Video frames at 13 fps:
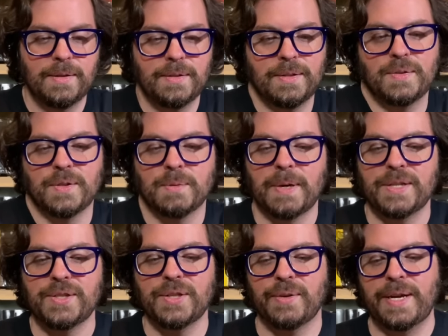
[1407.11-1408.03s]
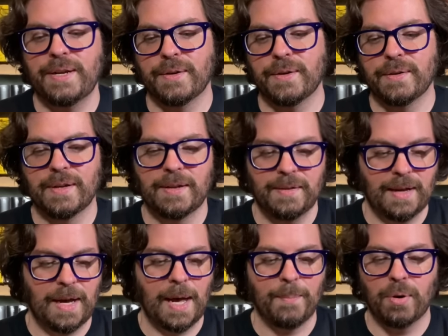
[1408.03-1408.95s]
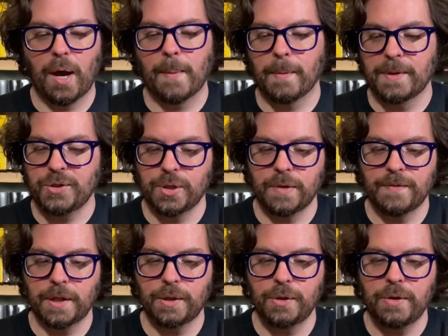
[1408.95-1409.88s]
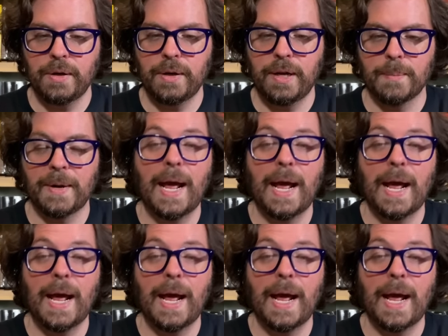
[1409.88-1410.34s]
this was my screener. I probably shouldn't have included it here, but